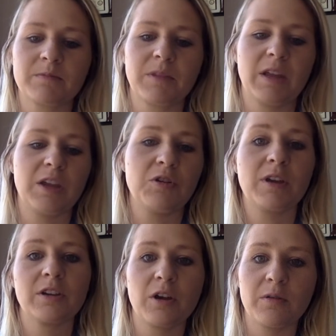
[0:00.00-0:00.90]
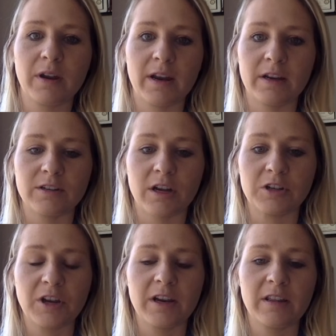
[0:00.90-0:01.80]
like you can go ahead and
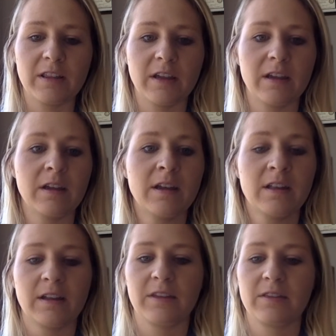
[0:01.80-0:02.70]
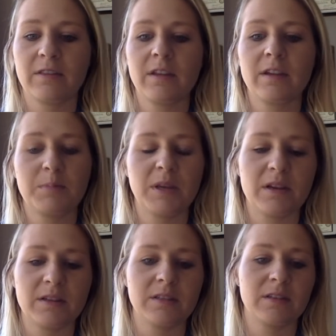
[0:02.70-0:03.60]
touch anything,
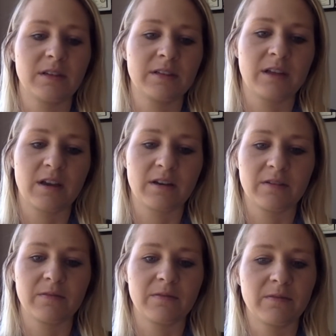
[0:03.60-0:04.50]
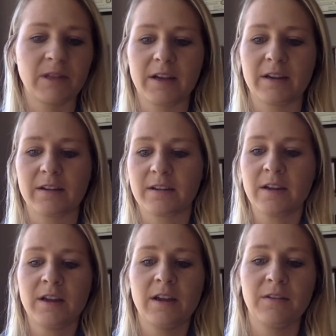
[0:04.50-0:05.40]
because it's kind of like
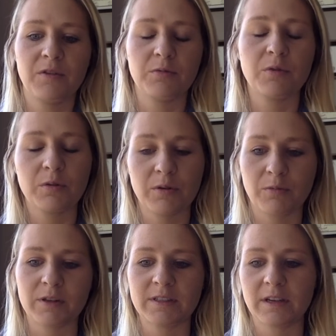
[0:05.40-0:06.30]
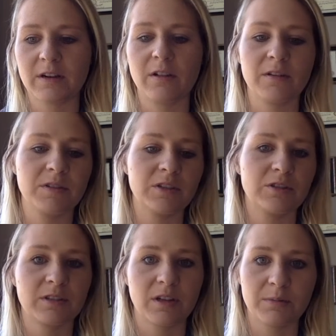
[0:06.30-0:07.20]
if you ruin one set of gloves, it's
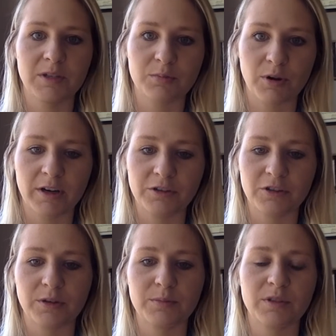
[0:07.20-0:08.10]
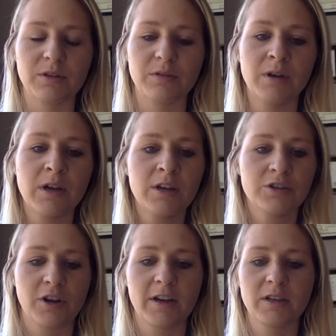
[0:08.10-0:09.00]
just going to be spreading germs. So
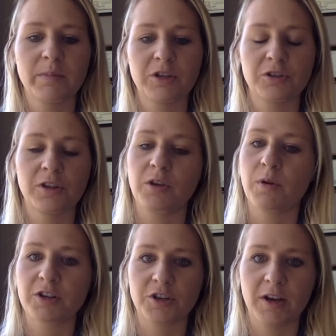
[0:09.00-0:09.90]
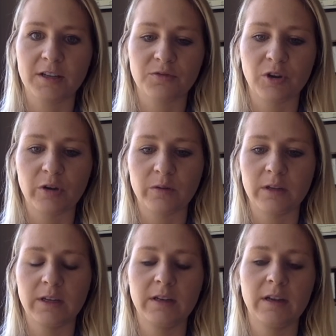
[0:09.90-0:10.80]
trying to make sure that you wash your hands
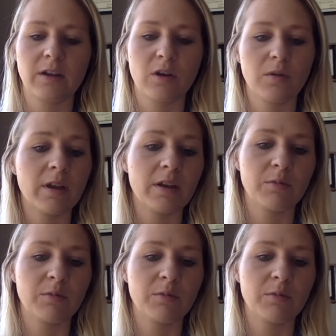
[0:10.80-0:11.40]
frequently and go in